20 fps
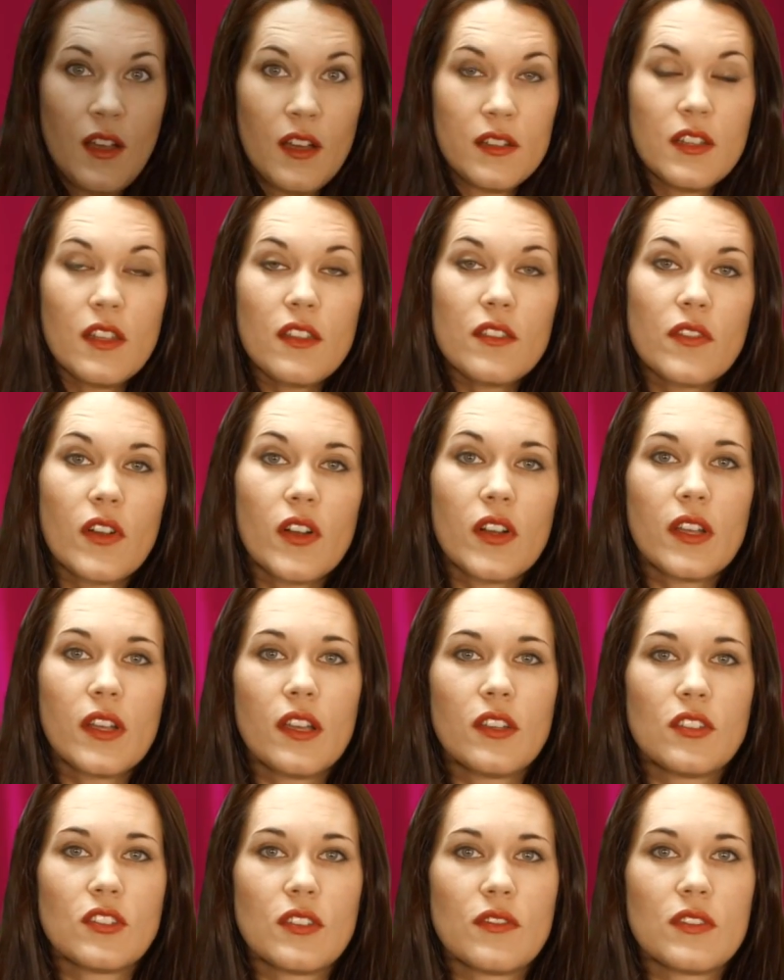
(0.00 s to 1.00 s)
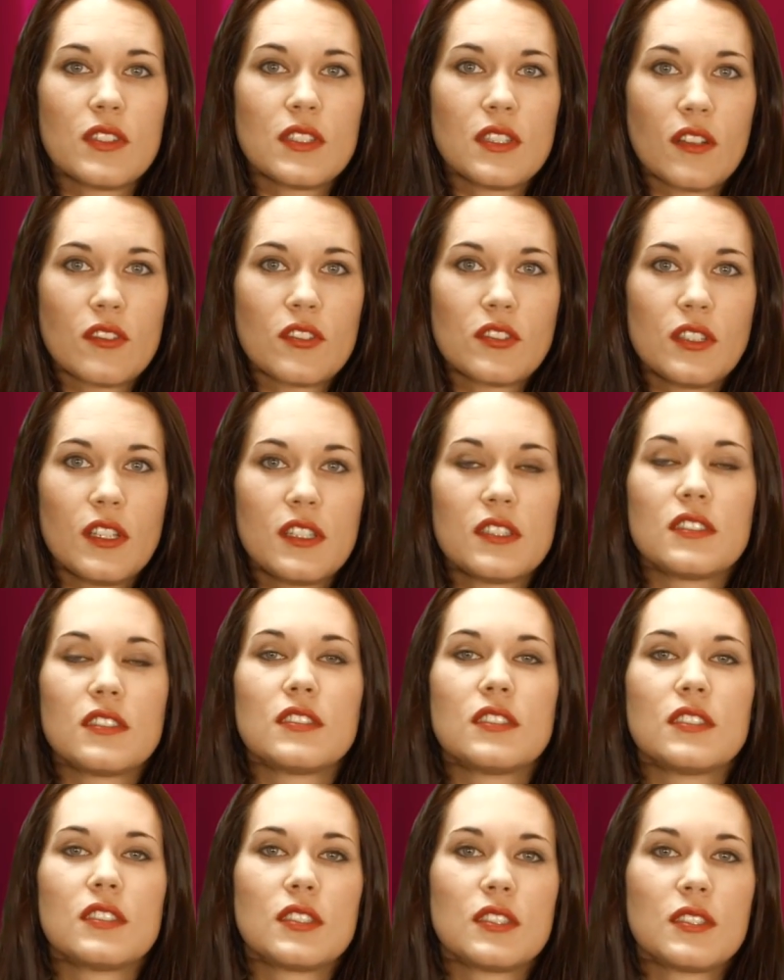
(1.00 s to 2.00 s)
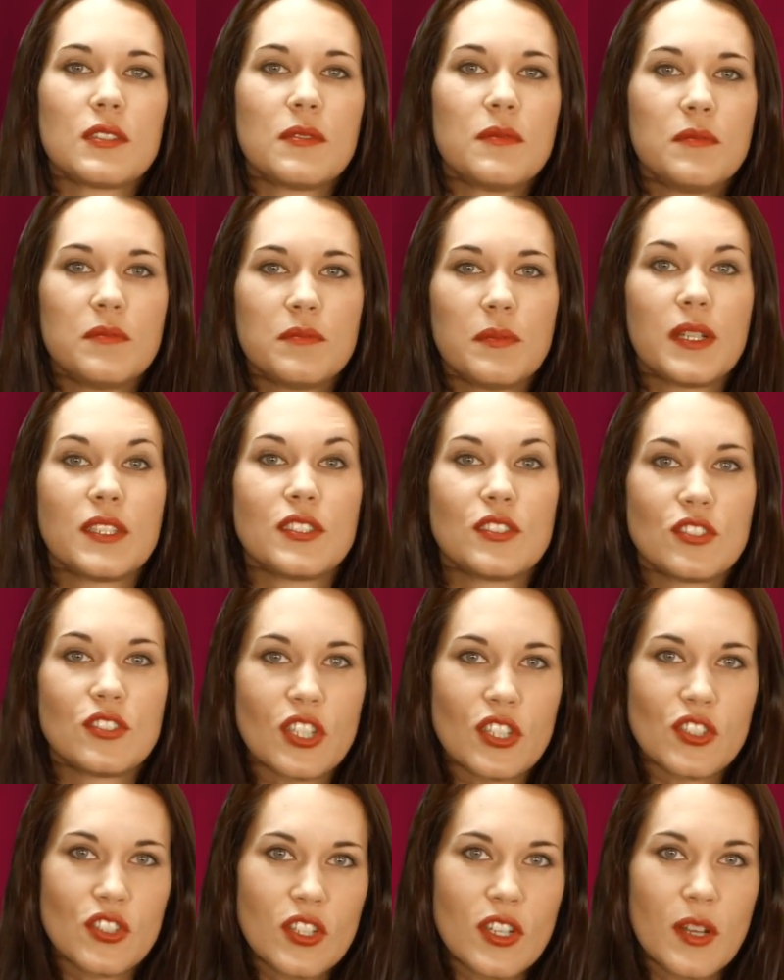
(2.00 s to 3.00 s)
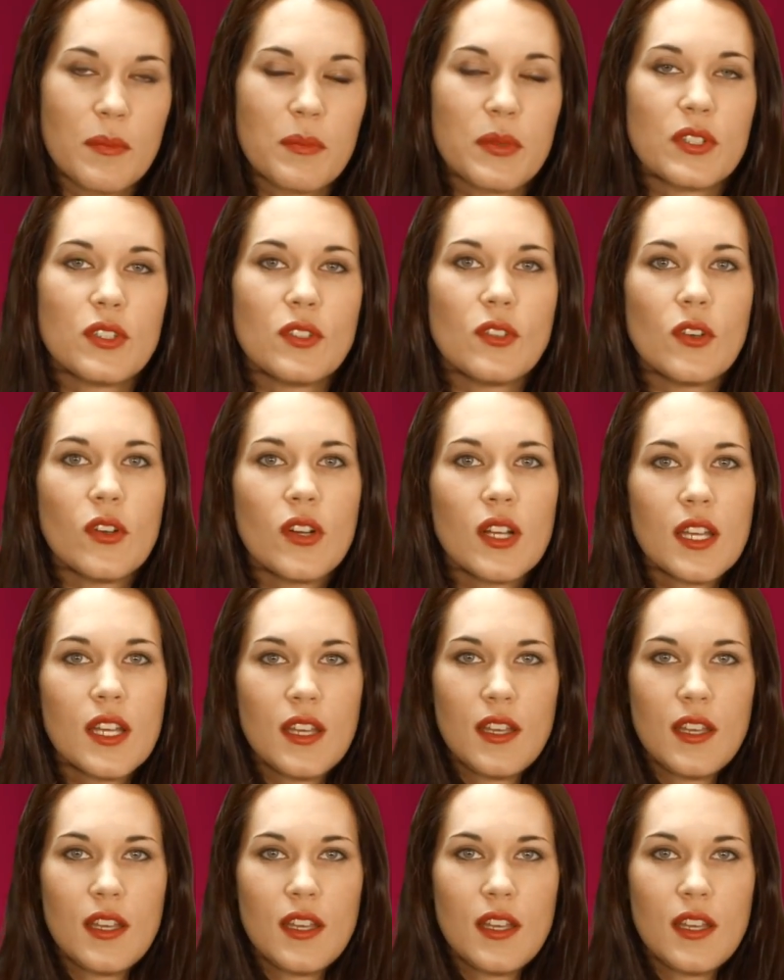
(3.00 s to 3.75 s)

Another variation of this exercise, this is my suggestion number two,